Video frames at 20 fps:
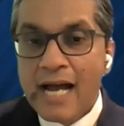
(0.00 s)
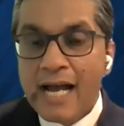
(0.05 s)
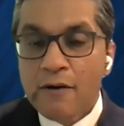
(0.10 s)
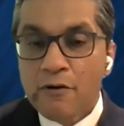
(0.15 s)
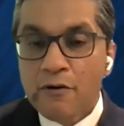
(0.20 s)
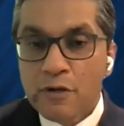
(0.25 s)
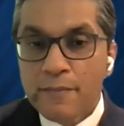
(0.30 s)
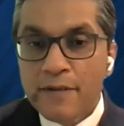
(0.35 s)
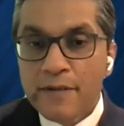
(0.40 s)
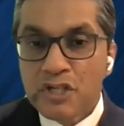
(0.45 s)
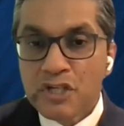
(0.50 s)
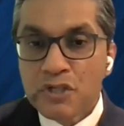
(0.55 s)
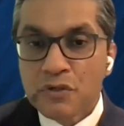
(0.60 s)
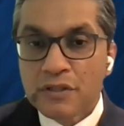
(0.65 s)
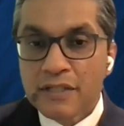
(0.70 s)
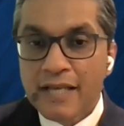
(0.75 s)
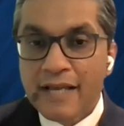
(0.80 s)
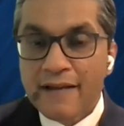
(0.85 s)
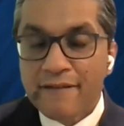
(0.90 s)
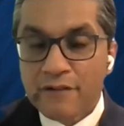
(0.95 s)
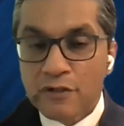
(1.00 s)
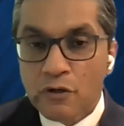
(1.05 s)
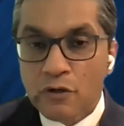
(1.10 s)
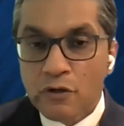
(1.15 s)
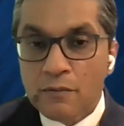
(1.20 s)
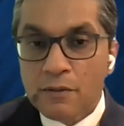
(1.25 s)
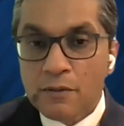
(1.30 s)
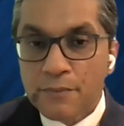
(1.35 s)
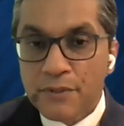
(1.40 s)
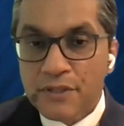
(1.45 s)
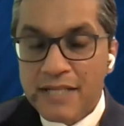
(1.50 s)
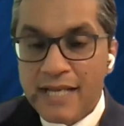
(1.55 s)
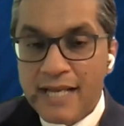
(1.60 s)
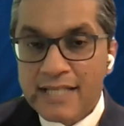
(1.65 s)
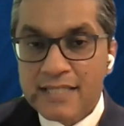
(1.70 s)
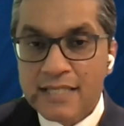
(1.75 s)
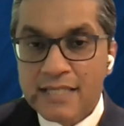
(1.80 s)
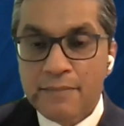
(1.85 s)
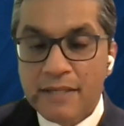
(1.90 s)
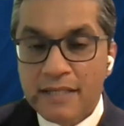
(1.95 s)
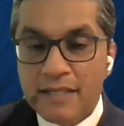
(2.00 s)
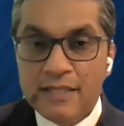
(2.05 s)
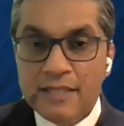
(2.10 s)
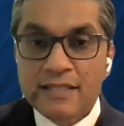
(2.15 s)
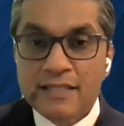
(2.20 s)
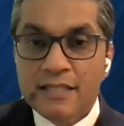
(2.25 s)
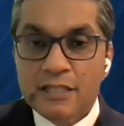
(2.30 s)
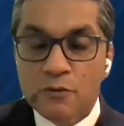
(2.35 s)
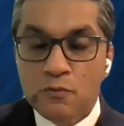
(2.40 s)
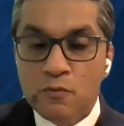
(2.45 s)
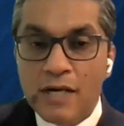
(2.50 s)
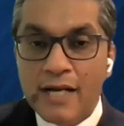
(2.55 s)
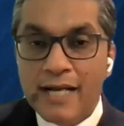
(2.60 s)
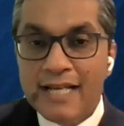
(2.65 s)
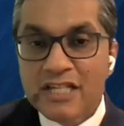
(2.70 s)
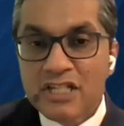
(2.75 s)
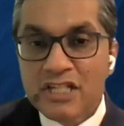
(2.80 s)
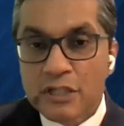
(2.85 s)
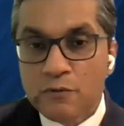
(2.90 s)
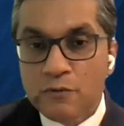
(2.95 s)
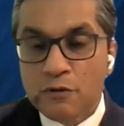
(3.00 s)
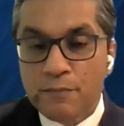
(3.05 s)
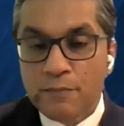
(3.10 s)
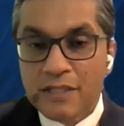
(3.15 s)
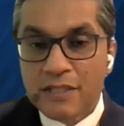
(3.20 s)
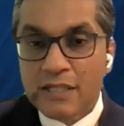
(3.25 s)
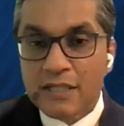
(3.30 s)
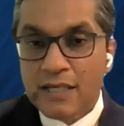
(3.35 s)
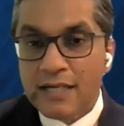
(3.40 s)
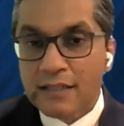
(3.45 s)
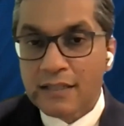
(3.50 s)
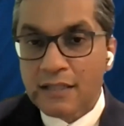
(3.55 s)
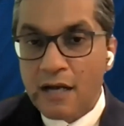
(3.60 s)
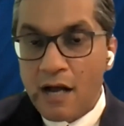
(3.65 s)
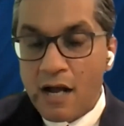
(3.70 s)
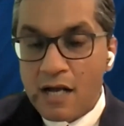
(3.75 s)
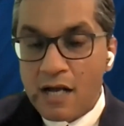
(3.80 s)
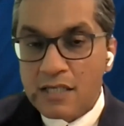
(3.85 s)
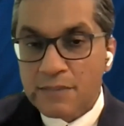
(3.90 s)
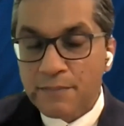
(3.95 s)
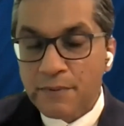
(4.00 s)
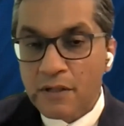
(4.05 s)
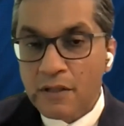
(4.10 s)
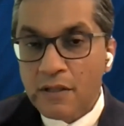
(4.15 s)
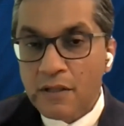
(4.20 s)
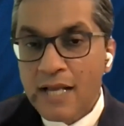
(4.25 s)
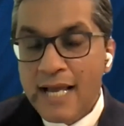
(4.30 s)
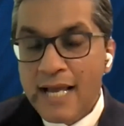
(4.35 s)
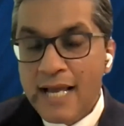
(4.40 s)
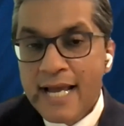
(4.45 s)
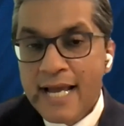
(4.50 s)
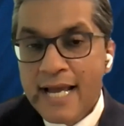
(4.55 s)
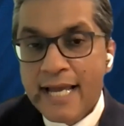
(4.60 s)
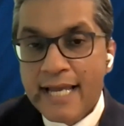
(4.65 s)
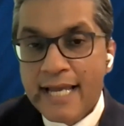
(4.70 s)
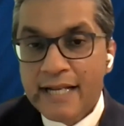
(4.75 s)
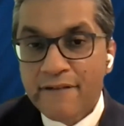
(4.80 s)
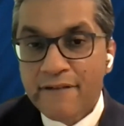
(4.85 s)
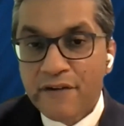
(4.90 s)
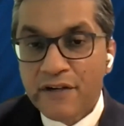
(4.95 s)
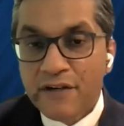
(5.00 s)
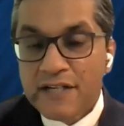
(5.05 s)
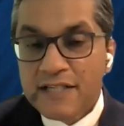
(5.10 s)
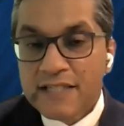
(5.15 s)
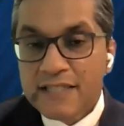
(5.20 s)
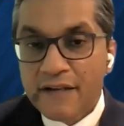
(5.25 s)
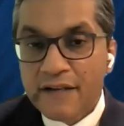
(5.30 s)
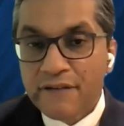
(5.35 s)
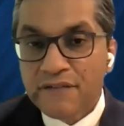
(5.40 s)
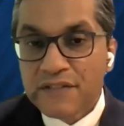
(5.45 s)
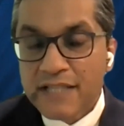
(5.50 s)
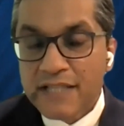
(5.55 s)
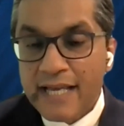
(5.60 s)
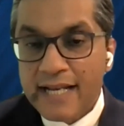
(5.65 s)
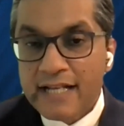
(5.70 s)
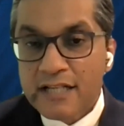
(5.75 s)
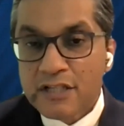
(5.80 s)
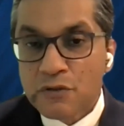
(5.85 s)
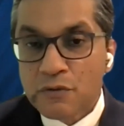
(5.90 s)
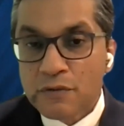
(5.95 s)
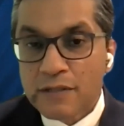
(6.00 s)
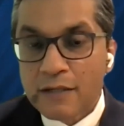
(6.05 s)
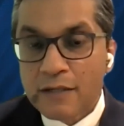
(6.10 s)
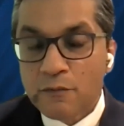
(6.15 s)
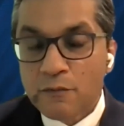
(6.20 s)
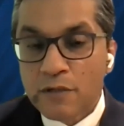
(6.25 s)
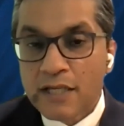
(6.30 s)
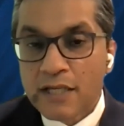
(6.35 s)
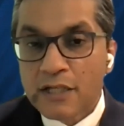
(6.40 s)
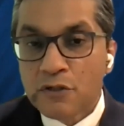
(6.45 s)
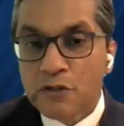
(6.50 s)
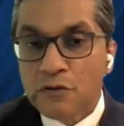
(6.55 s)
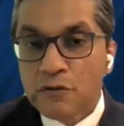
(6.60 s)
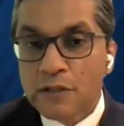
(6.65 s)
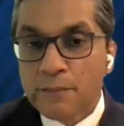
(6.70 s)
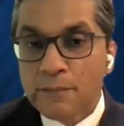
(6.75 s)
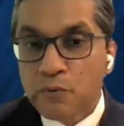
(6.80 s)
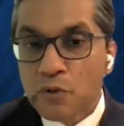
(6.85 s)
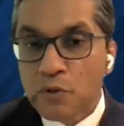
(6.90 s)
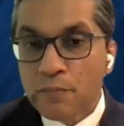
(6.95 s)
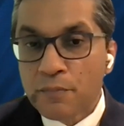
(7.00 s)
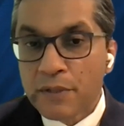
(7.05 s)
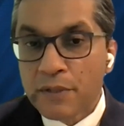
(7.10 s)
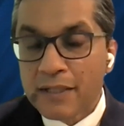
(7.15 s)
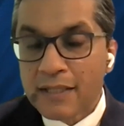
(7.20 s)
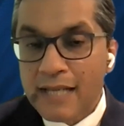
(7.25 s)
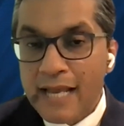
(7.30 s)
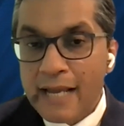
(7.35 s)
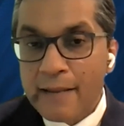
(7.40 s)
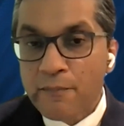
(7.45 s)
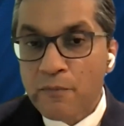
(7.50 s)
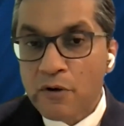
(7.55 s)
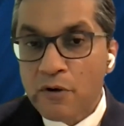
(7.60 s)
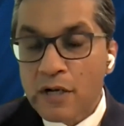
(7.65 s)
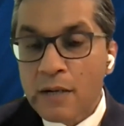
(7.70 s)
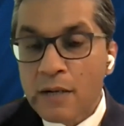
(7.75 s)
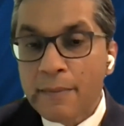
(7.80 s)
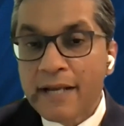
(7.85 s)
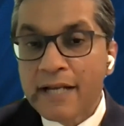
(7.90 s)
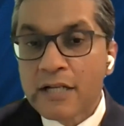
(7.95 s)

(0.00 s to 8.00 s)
I want to make sure they have a normal potassium, and this is why she would be done at the hospital in a very safe setting so that we can do the appropriate lab workup.